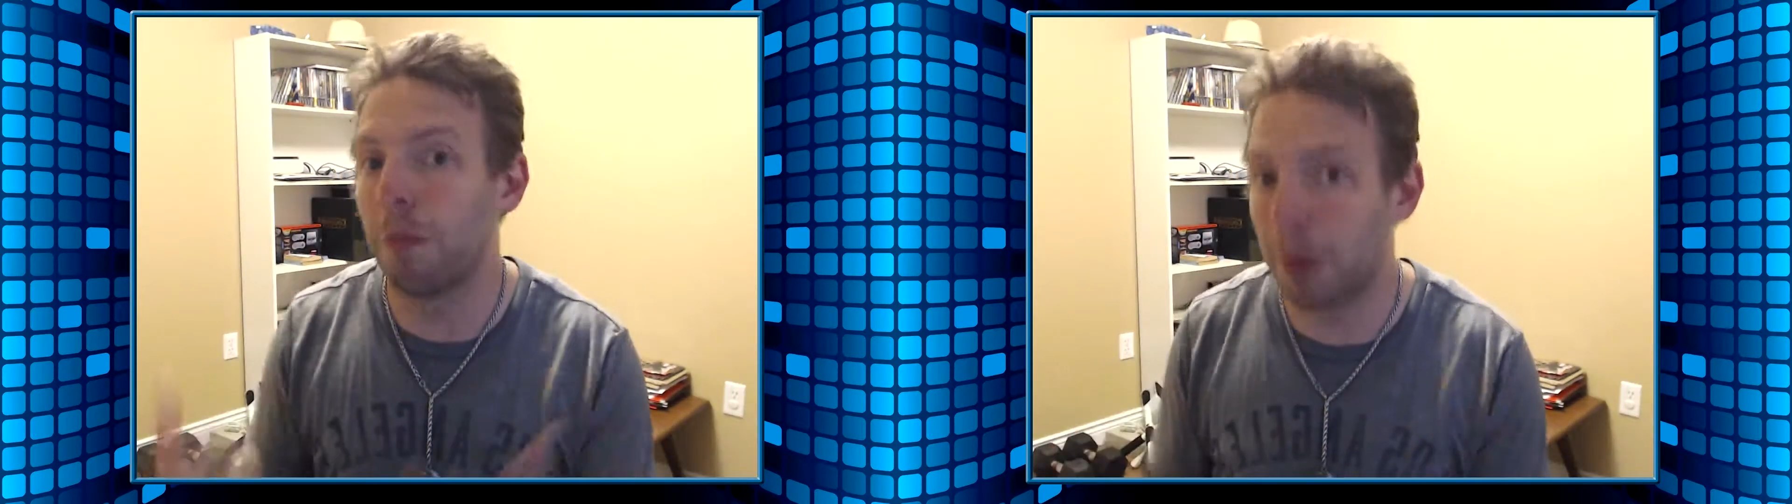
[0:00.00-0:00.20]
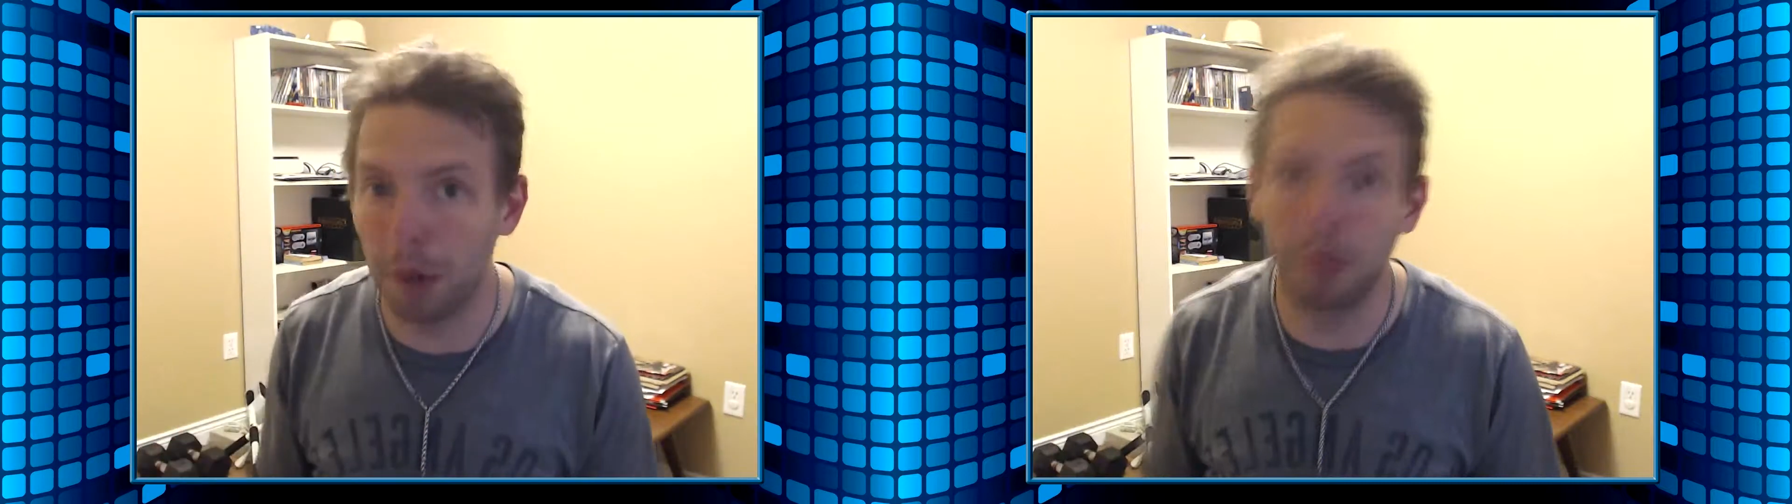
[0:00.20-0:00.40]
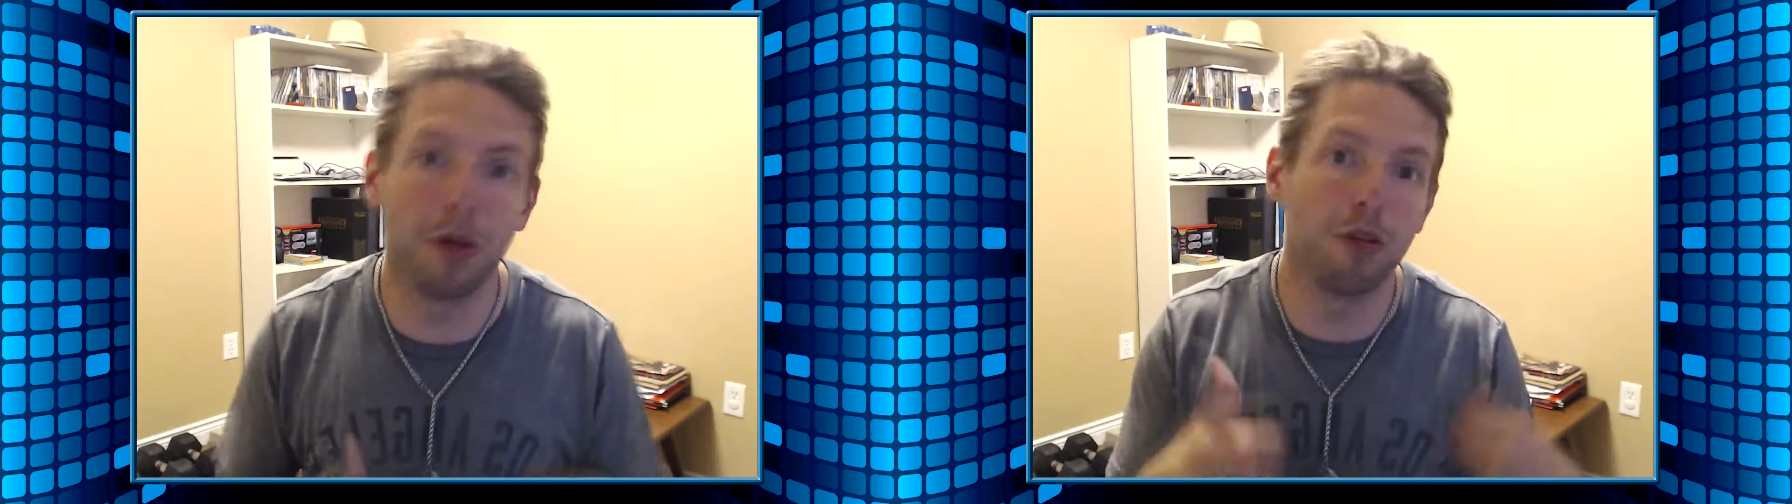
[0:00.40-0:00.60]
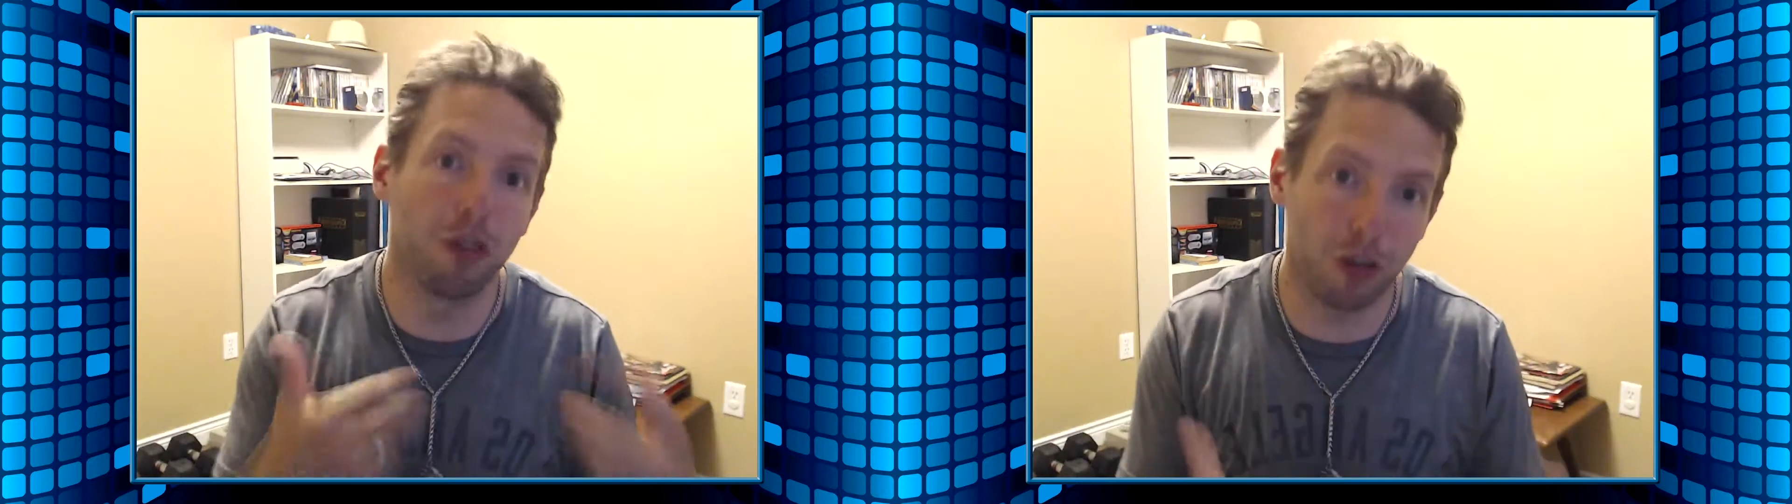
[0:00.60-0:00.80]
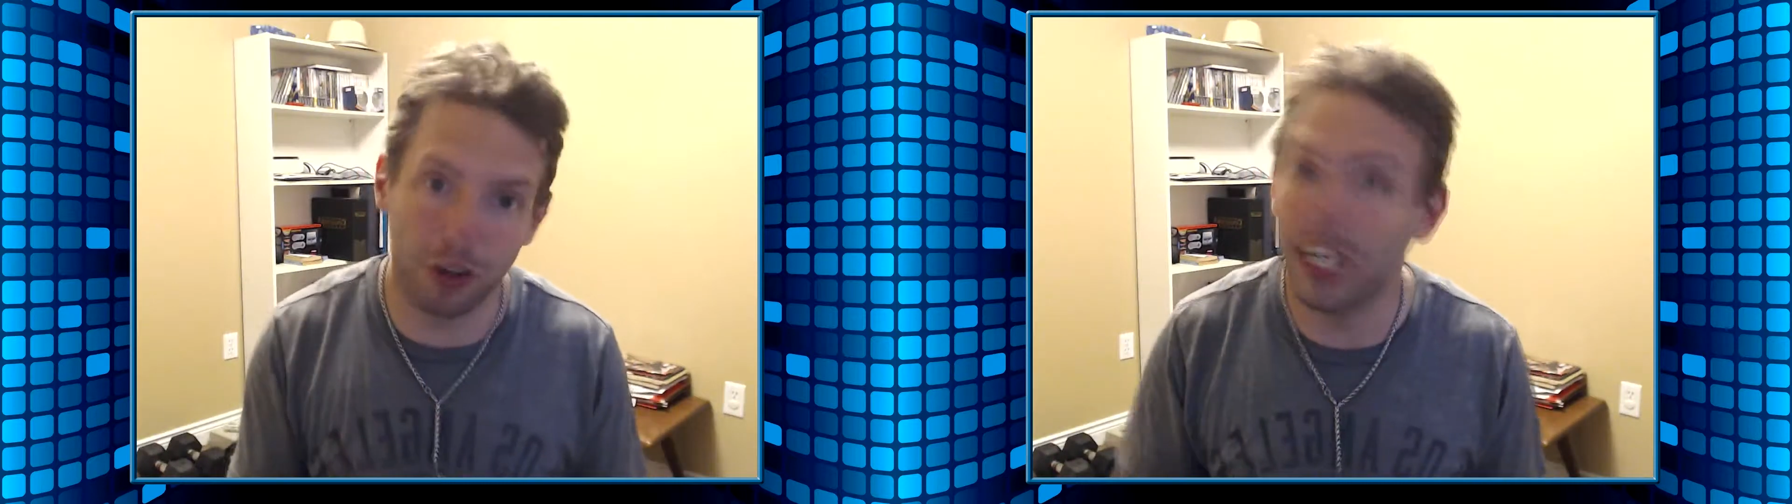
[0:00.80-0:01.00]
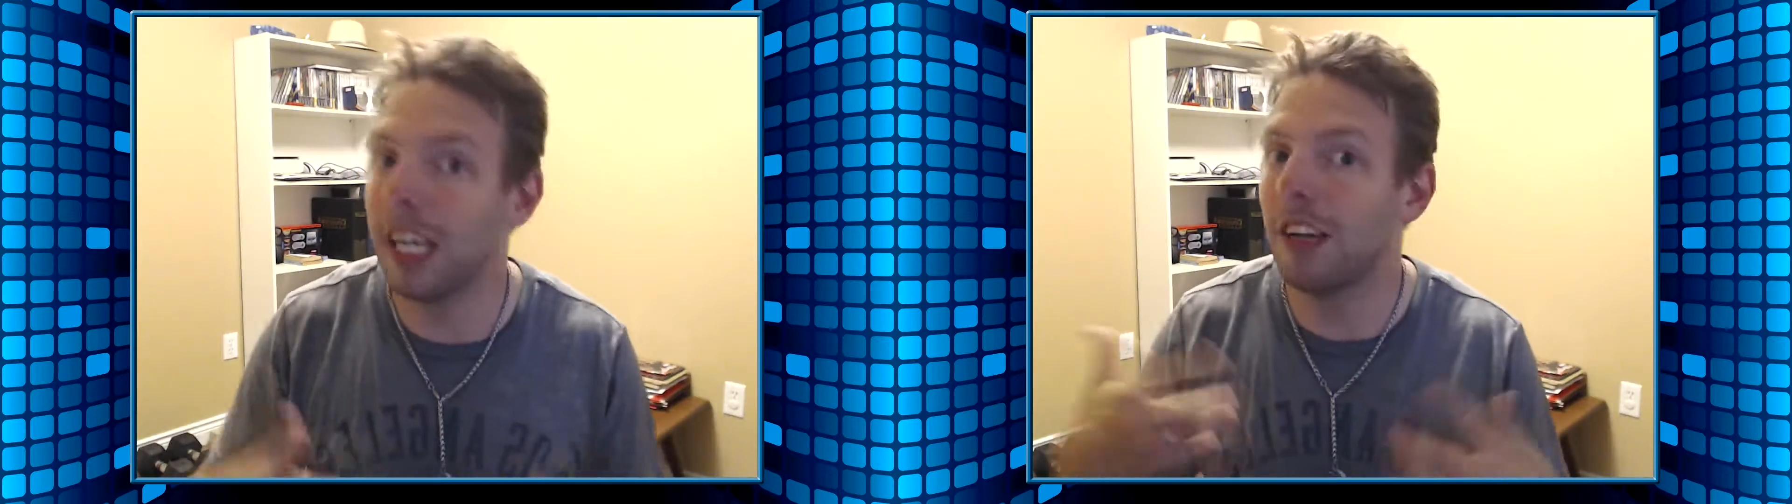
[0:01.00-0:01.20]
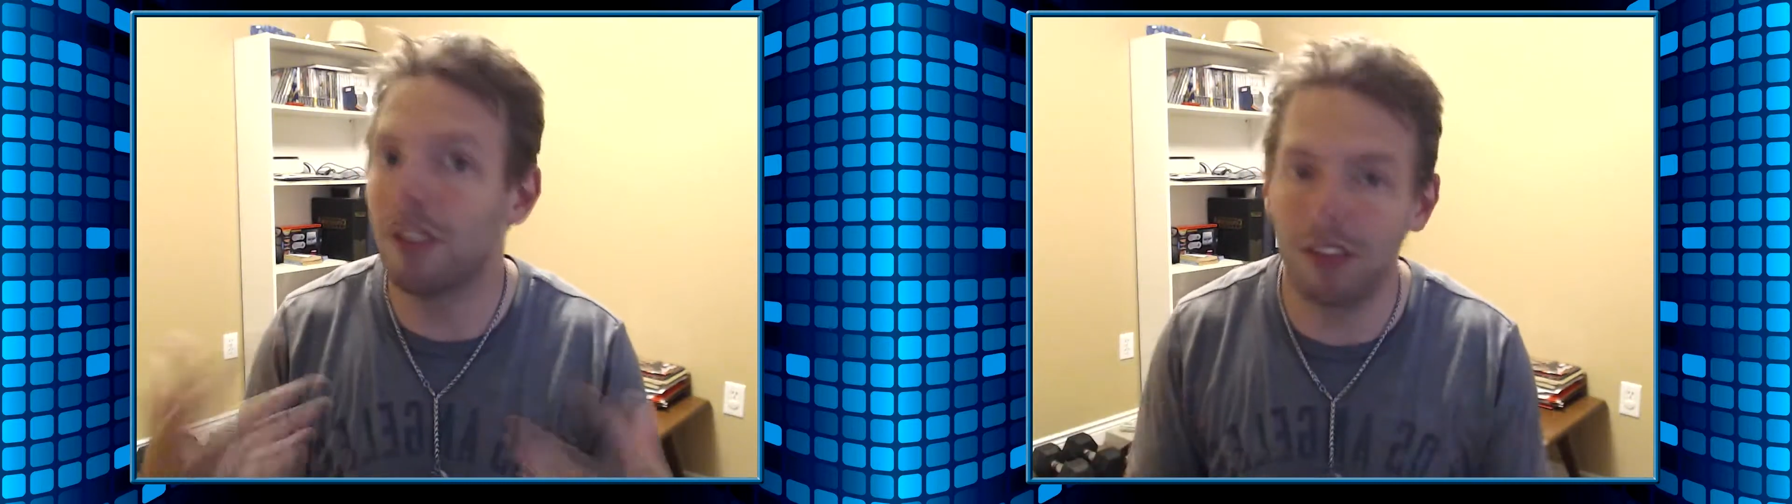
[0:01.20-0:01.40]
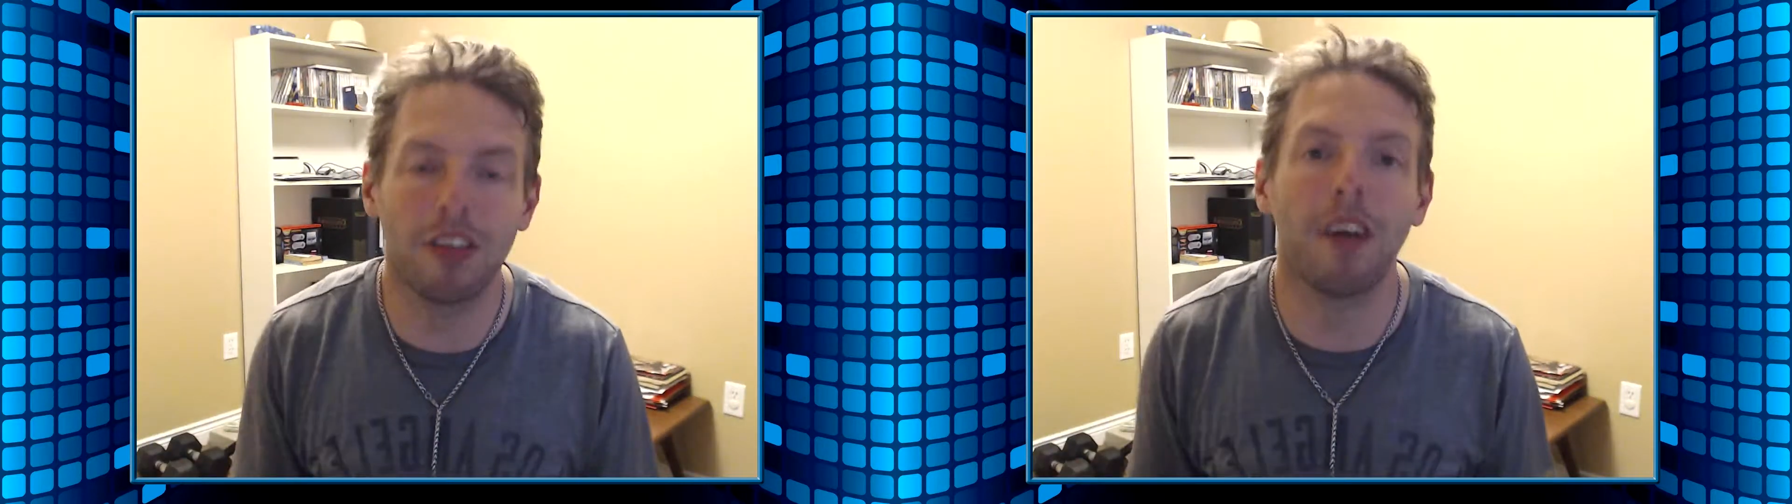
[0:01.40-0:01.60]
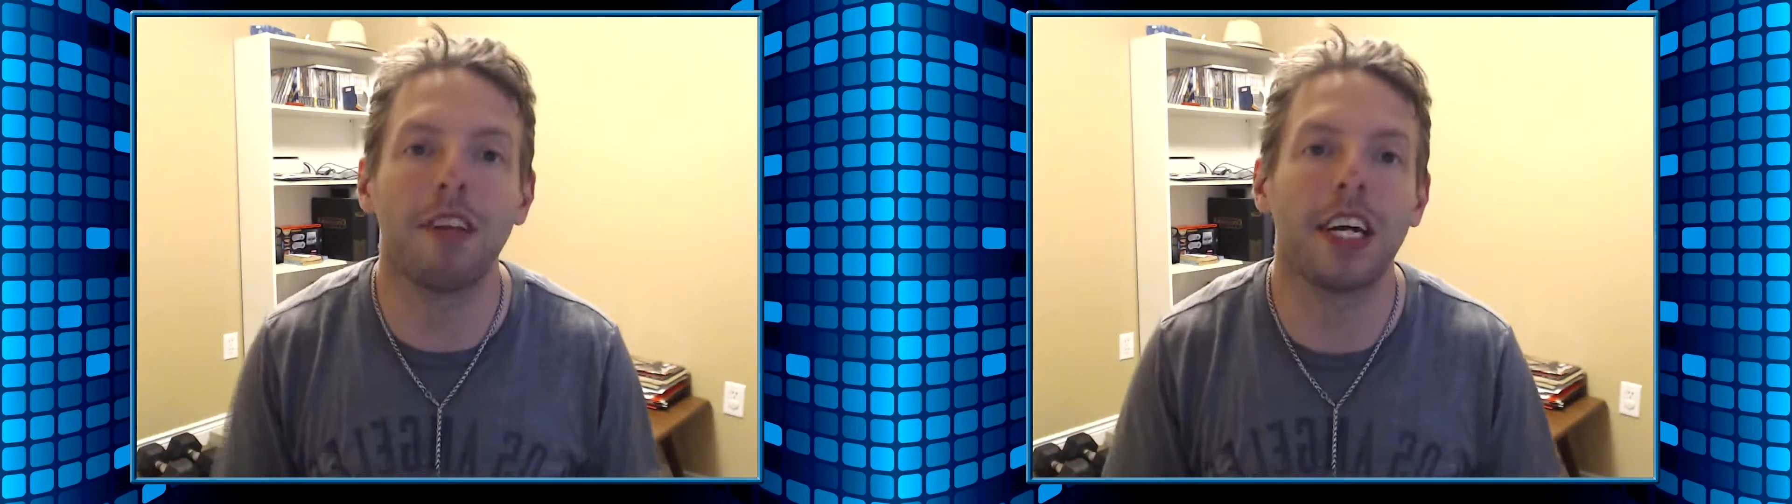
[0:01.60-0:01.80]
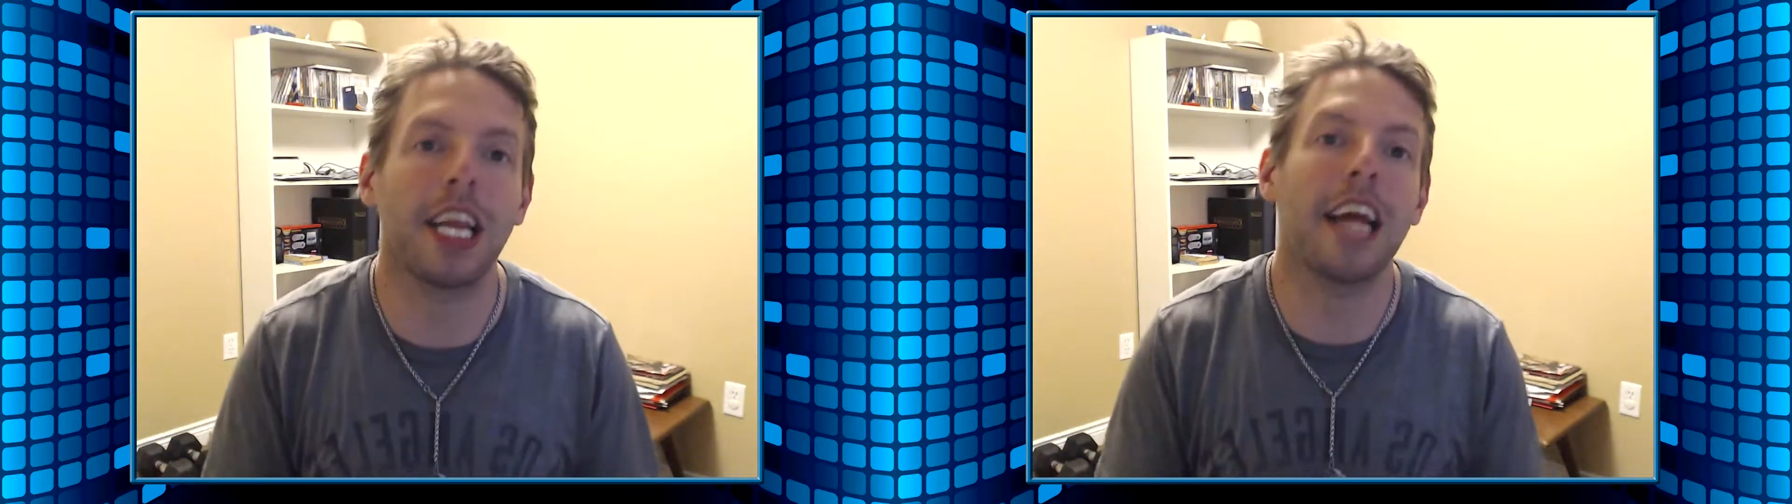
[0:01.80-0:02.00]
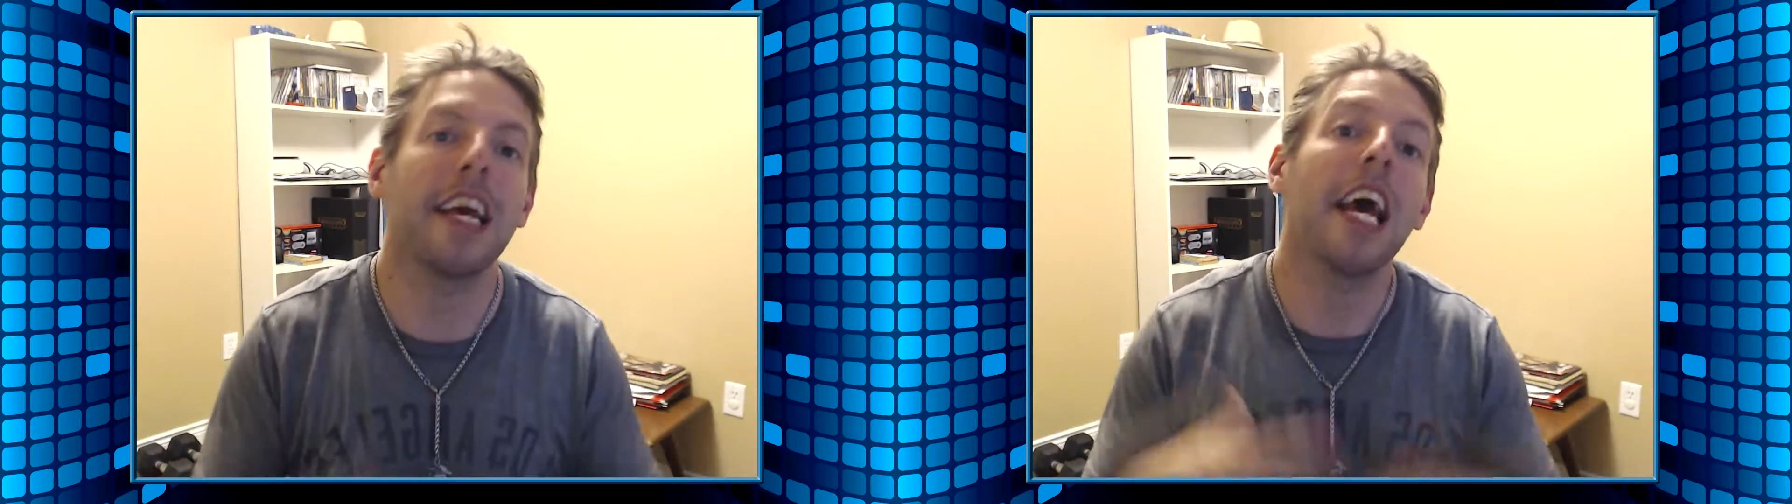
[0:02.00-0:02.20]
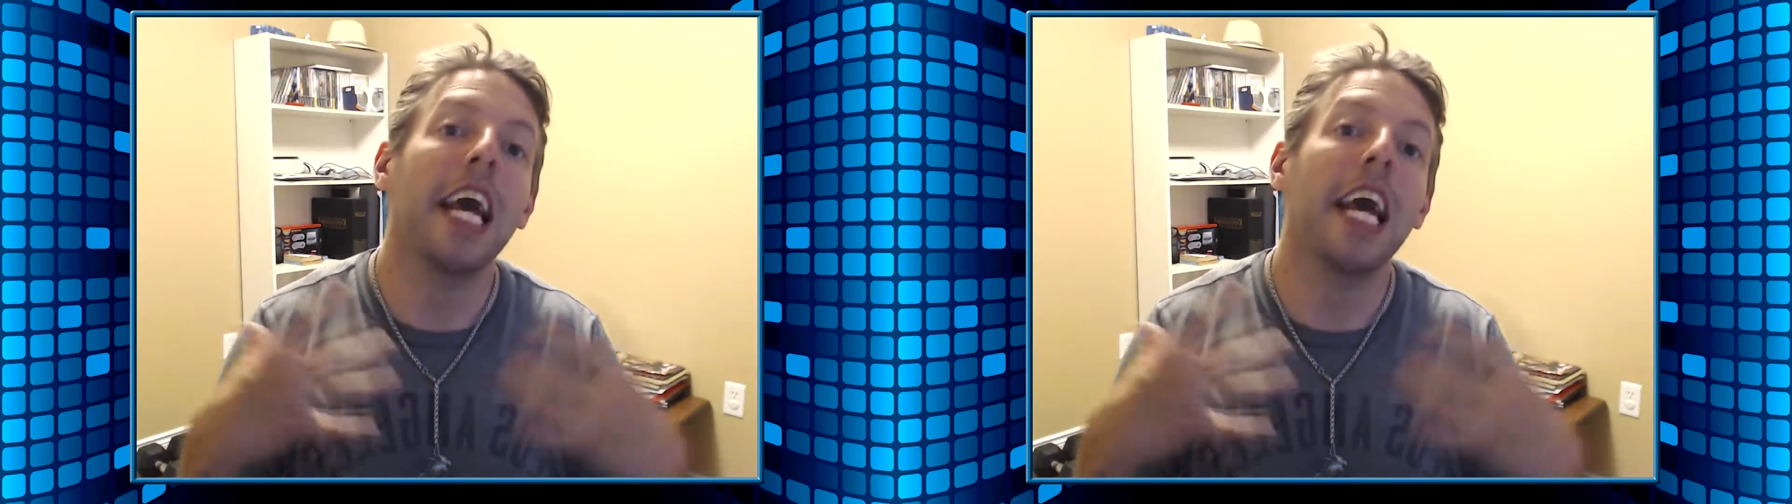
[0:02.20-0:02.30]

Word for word: purples and greens and stuff like that